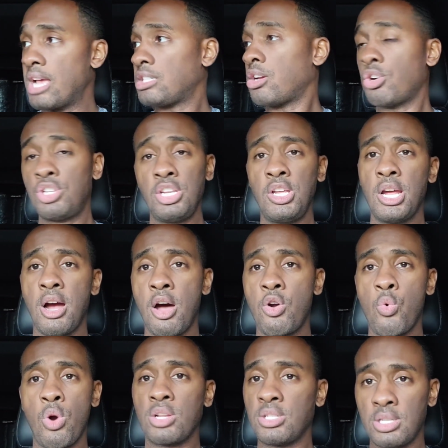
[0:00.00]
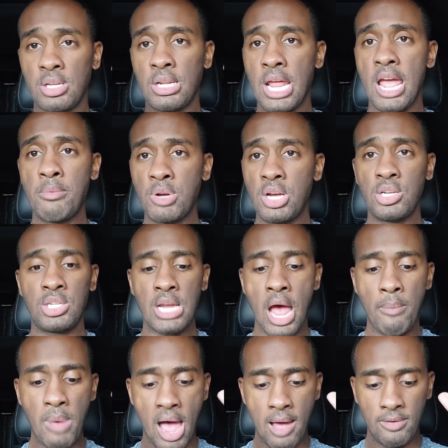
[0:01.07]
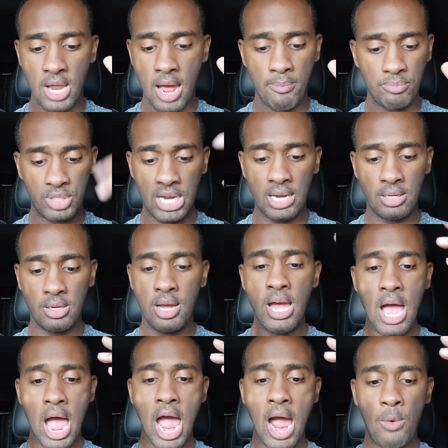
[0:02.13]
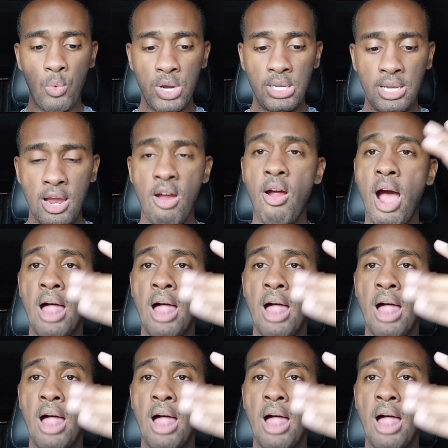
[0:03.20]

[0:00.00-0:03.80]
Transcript: SRT Auto Works is a damn good shop. I'm telling you, I went there.